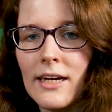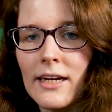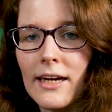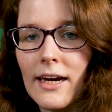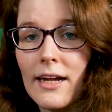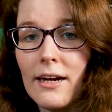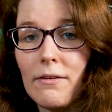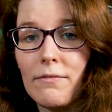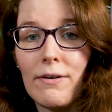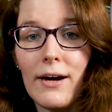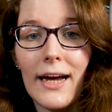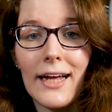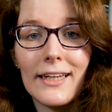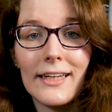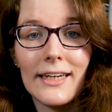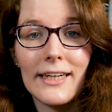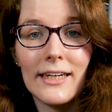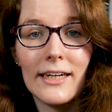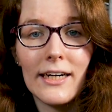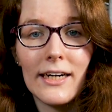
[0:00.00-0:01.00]
kind of
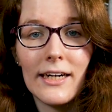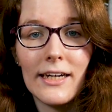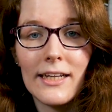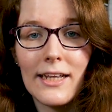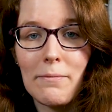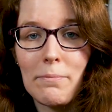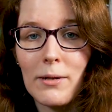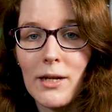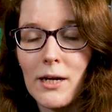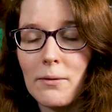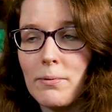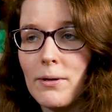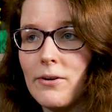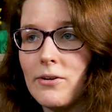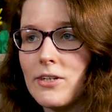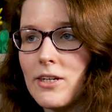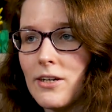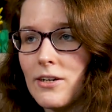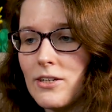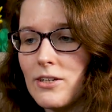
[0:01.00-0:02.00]
highlight uh, that blog
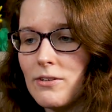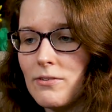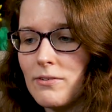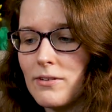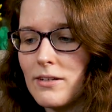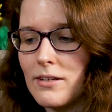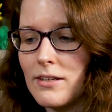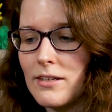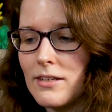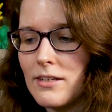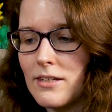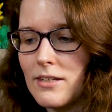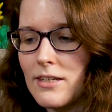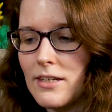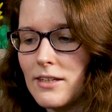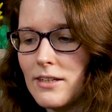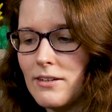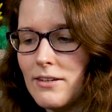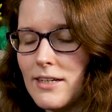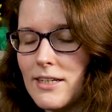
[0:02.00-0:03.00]
post and also
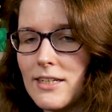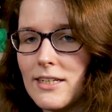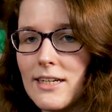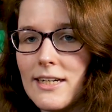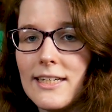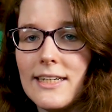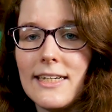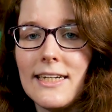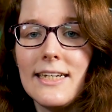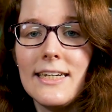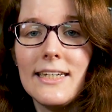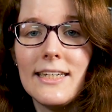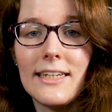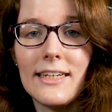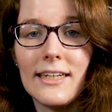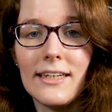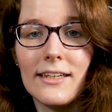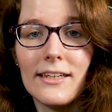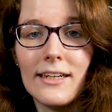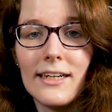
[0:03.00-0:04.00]
tell you it's it's
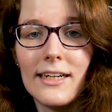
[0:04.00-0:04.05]
easy.